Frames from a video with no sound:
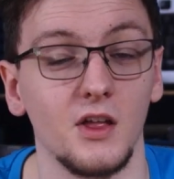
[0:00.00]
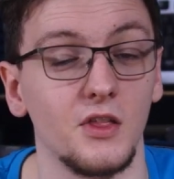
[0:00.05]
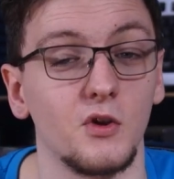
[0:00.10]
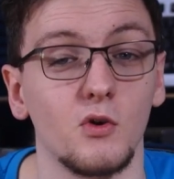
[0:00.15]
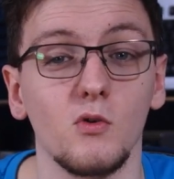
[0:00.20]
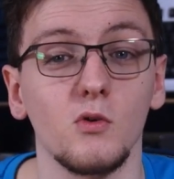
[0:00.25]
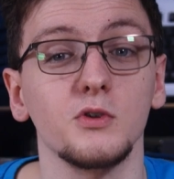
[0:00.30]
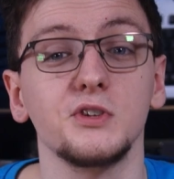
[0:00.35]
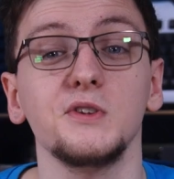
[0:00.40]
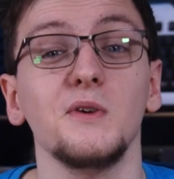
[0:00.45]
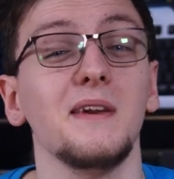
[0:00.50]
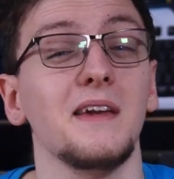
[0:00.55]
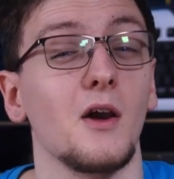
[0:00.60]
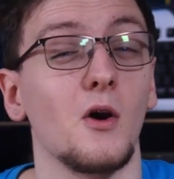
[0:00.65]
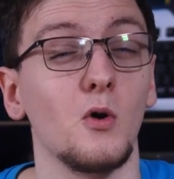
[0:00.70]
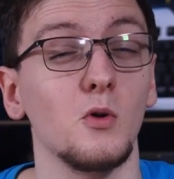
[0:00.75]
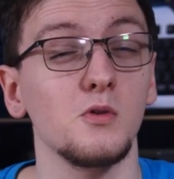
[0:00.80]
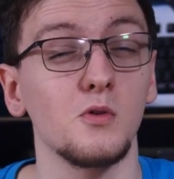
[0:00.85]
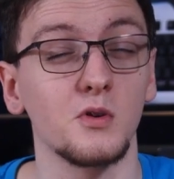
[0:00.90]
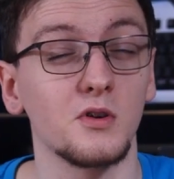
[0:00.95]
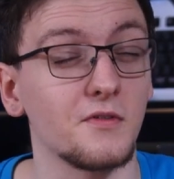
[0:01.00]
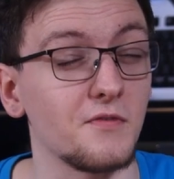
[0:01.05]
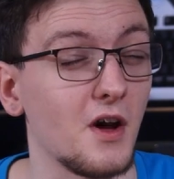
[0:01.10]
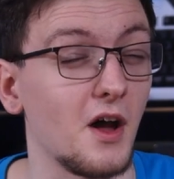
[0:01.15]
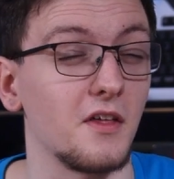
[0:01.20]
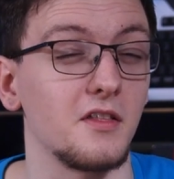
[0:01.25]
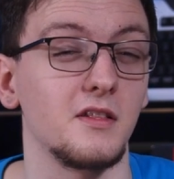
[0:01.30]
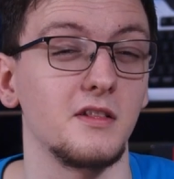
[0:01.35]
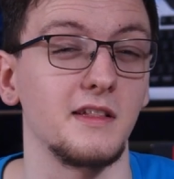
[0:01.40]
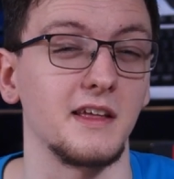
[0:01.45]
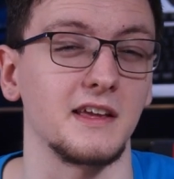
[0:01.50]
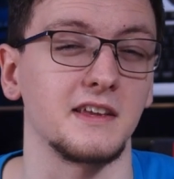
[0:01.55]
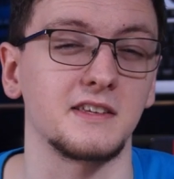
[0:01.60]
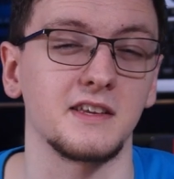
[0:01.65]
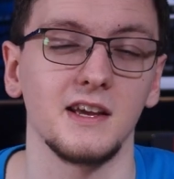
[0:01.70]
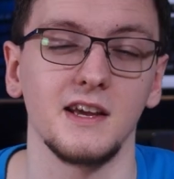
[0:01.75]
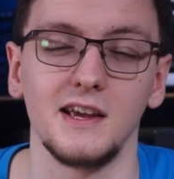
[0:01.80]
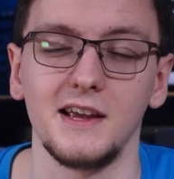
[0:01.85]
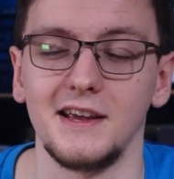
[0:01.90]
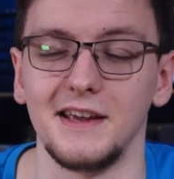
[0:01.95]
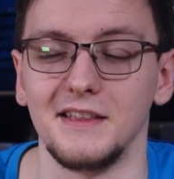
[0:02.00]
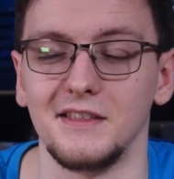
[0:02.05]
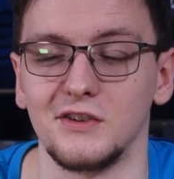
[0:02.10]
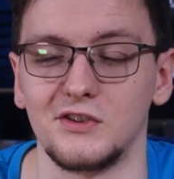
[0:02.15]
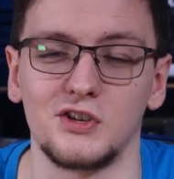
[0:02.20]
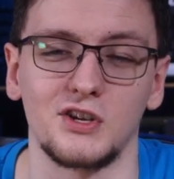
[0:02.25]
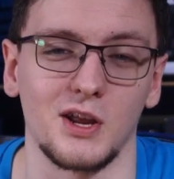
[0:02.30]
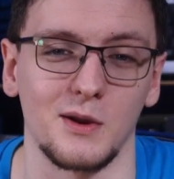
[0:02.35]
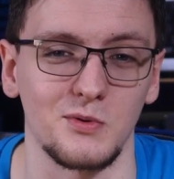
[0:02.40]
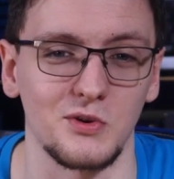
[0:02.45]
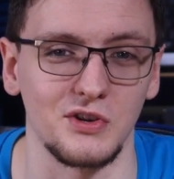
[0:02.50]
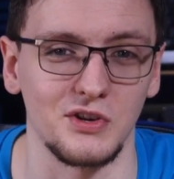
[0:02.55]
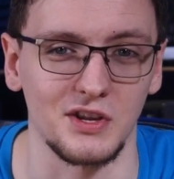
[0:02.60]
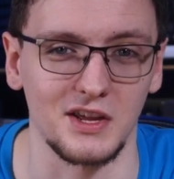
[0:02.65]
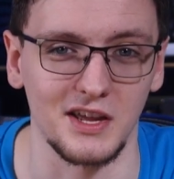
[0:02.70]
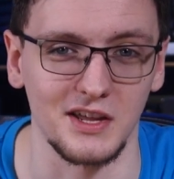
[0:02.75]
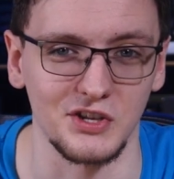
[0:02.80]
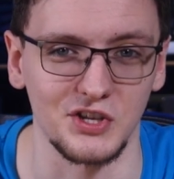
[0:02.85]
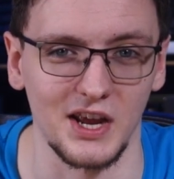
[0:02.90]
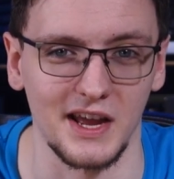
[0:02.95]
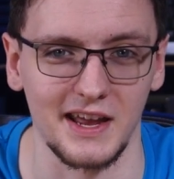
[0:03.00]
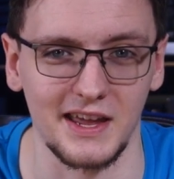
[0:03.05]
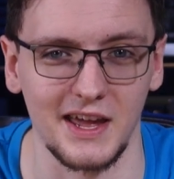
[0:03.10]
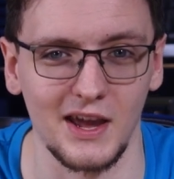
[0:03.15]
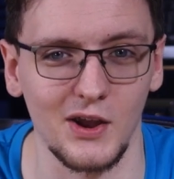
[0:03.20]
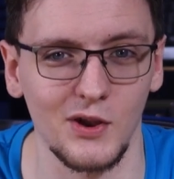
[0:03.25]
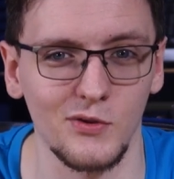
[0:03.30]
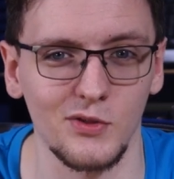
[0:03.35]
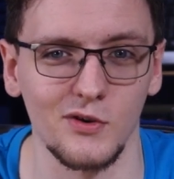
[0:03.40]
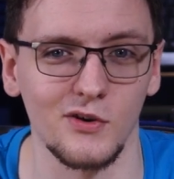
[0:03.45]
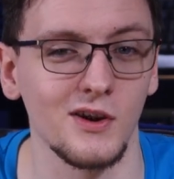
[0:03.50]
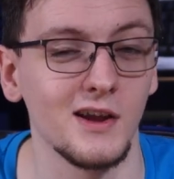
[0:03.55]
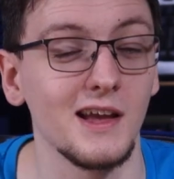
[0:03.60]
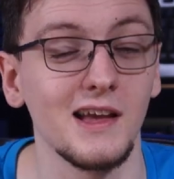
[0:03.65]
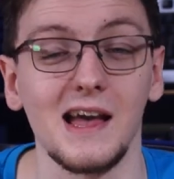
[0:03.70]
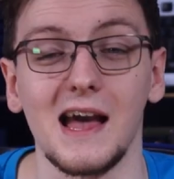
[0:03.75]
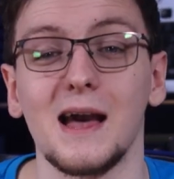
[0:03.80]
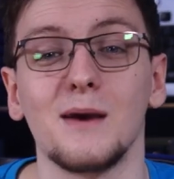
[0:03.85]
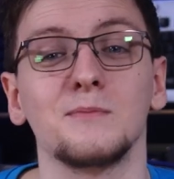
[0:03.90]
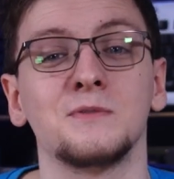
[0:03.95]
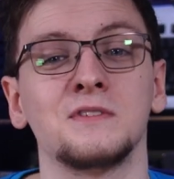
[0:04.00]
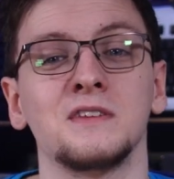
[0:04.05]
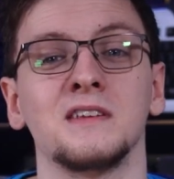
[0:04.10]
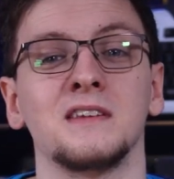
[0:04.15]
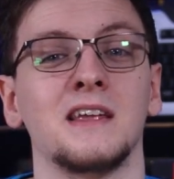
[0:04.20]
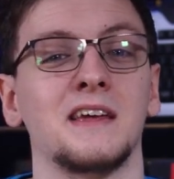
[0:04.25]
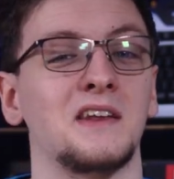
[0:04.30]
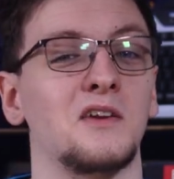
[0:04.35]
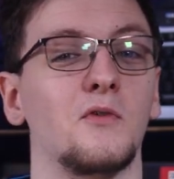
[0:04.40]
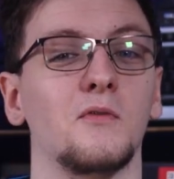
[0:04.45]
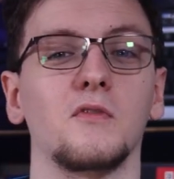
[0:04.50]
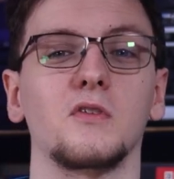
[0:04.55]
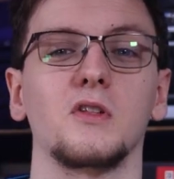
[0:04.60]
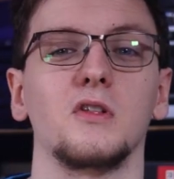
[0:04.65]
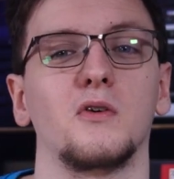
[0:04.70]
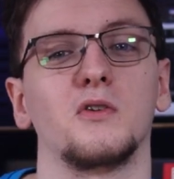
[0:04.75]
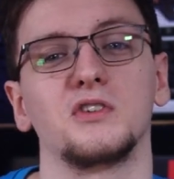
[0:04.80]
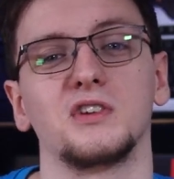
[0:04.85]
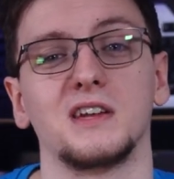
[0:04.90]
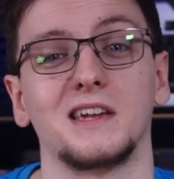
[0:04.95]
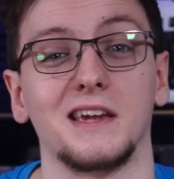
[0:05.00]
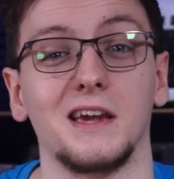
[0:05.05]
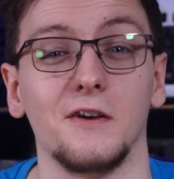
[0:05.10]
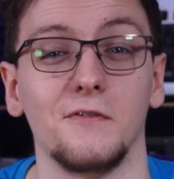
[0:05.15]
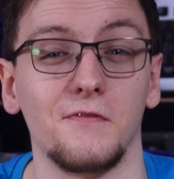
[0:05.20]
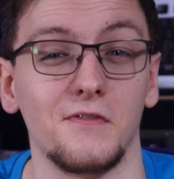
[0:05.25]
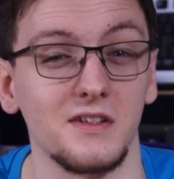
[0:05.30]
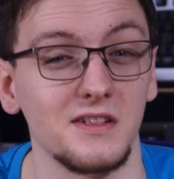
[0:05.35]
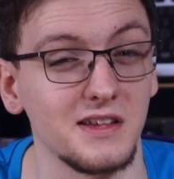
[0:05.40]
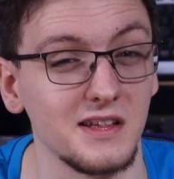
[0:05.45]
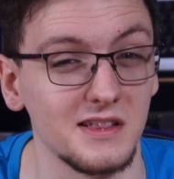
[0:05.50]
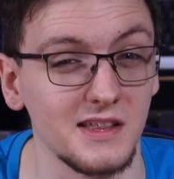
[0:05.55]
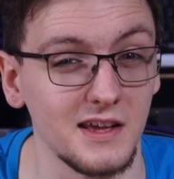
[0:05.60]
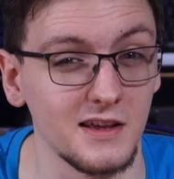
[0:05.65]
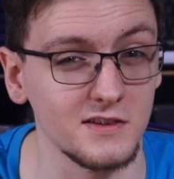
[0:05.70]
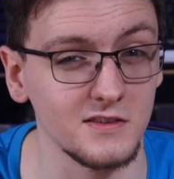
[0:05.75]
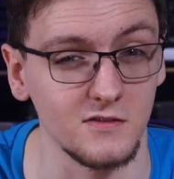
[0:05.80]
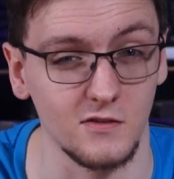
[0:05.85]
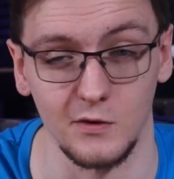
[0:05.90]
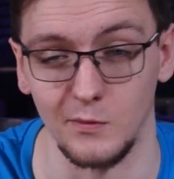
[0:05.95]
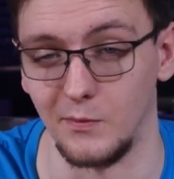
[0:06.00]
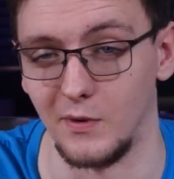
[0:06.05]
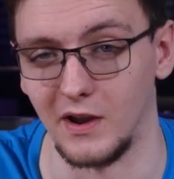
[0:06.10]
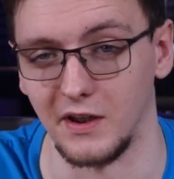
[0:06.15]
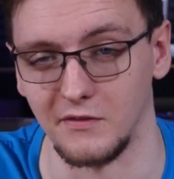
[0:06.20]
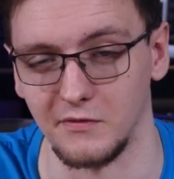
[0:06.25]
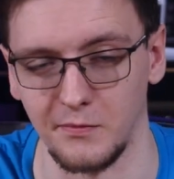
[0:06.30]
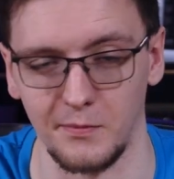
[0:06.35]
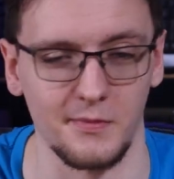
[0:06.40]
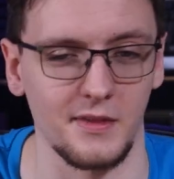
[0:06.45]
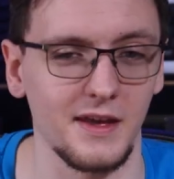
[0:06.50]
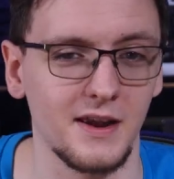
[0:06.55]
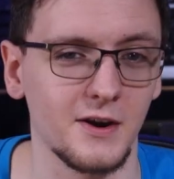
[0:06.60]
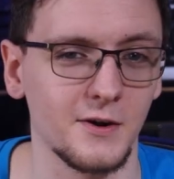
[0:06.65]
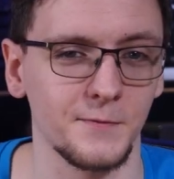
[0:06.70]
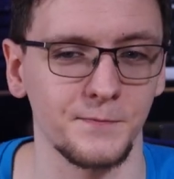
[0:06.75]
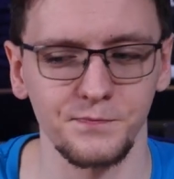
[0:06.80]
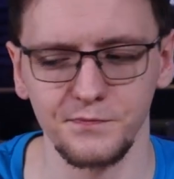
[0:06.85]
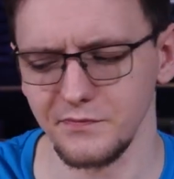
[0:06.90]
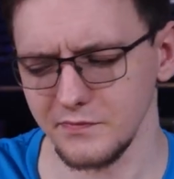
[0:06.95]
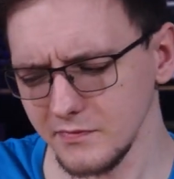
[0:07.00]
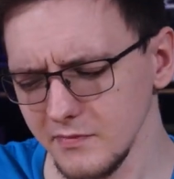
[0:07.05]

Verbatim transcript: There are also a whole load of other links in the description you can check out. There are Amazon and Overclockers UK affiliate links If you're buying from there.